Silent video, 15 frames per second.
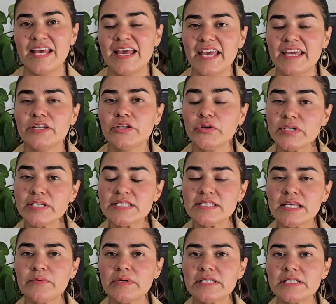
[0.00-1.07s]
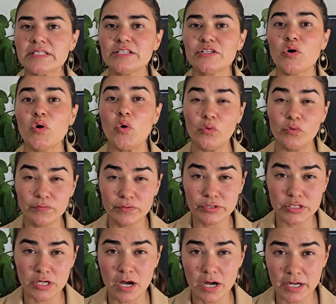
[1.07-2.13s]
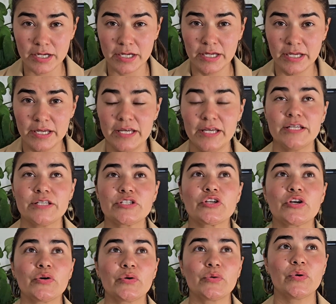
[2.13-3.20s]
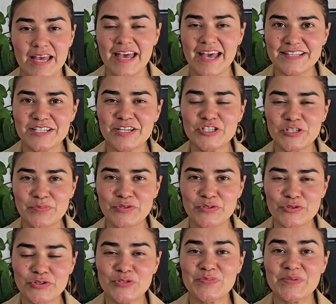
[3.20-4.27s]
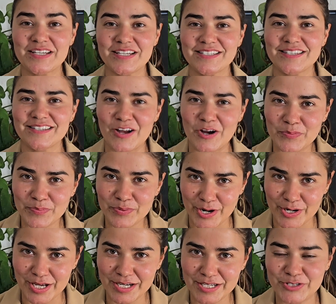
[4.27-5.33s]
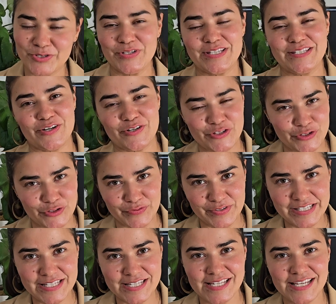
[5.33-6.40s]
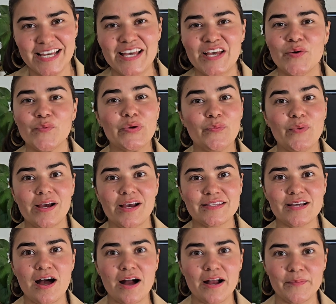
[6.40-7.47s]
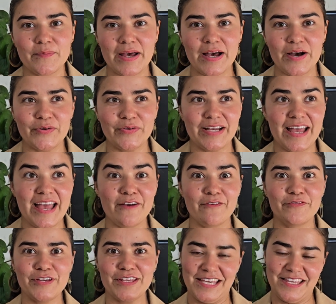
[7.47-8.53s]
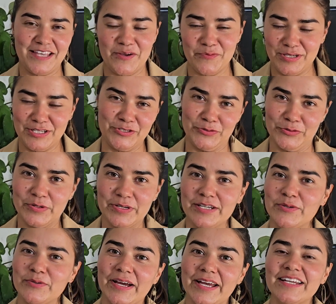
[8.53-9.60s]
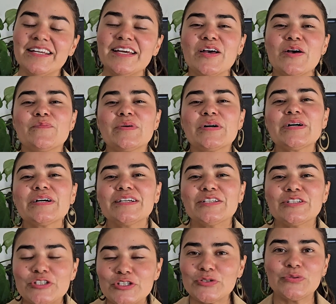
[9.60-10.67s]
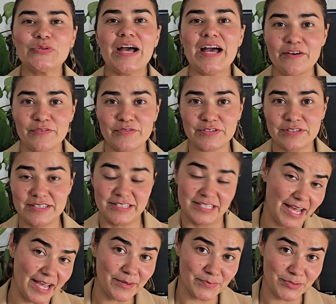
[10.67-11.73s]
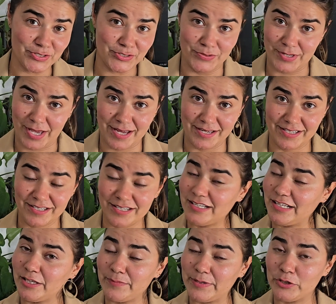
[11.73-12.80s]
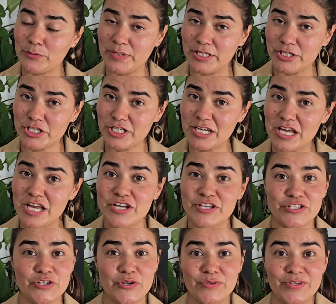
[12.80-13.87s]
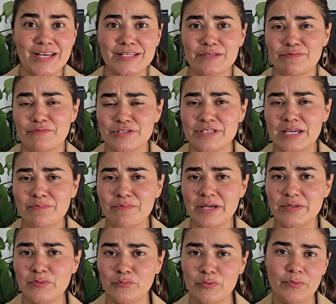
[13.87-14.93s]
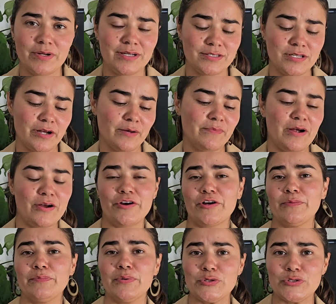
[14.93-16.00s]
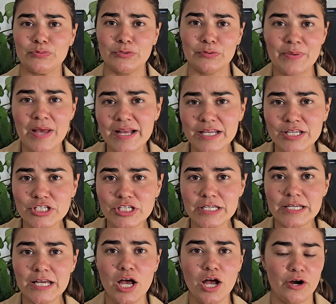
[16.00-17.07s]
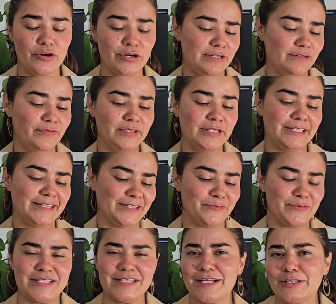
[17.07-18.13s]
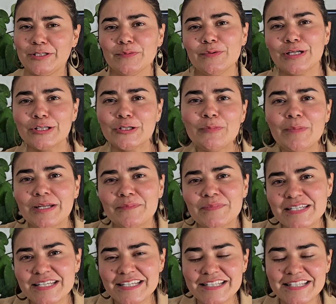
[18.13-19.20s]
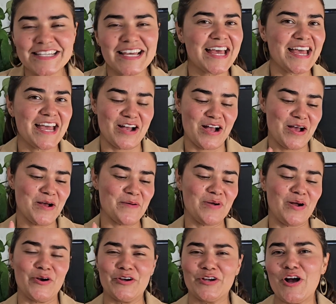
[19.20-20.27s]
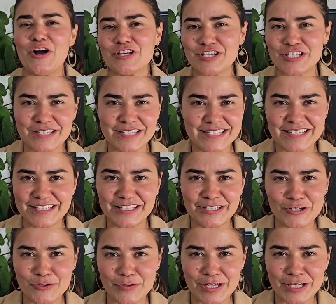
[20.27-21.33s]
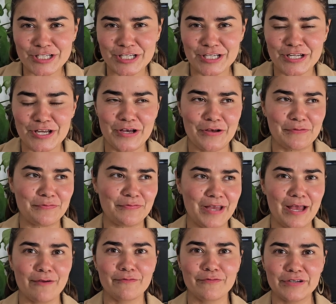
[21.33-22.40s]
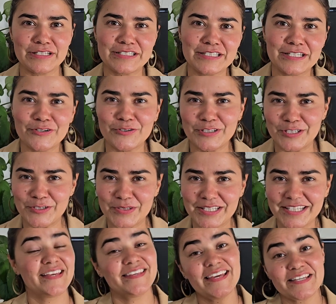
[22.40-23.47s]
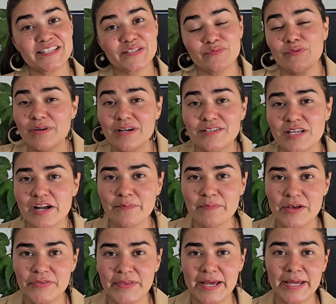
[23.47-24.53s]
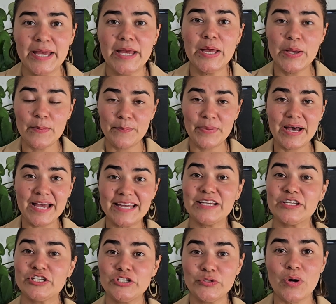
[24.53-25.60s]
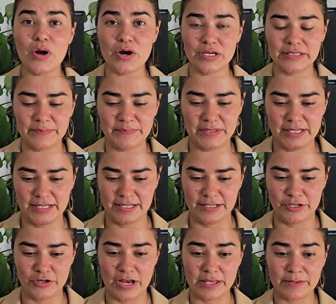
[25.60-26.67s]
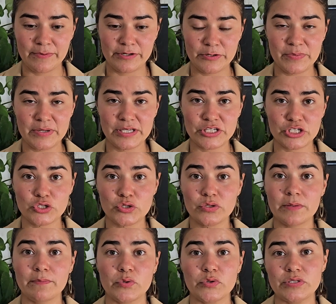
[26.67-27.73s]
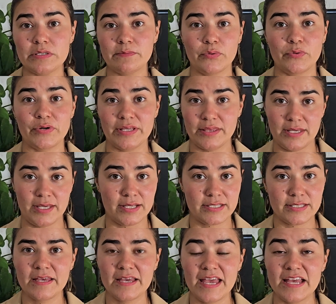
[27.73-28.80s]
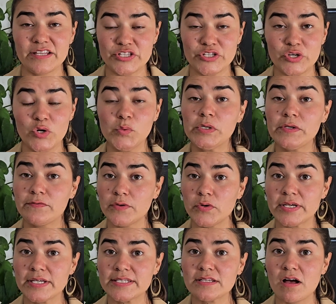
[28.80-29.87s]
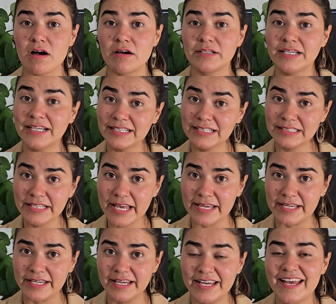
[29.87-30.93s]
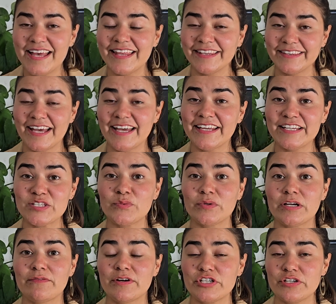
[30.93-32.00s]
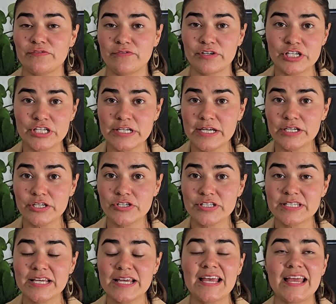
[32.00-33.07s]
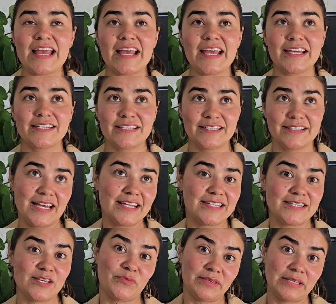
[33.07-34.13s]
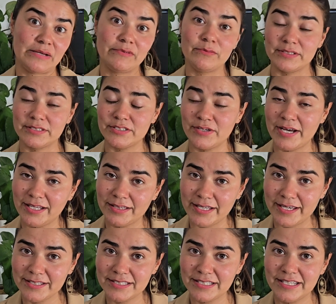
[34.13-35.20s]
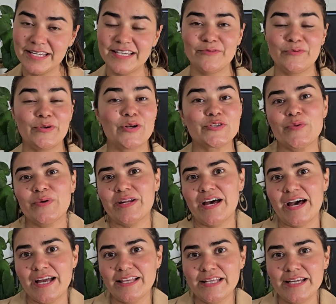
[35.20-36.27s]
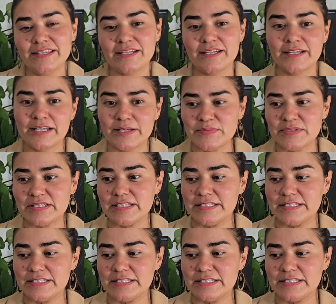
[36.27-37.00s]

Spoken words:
And notice that we didn't over talk. So as entrepreneurs, because it's our product or it's our service, we want to talk about everything that we do, right? But you don't have time to do that in an elevator pitch. So yes, for SunMud, we want to talk about our compostable packaging, our infinitely recyclable aluminum tins, our conscious curation of every single ingredient. Yes, we want to talk about that, but you are limited in your elevator pitch to the most important things. And so we focus on clay. That is one of our differentiators, and that's something that we want to highlight. We also want to highlight that it comes in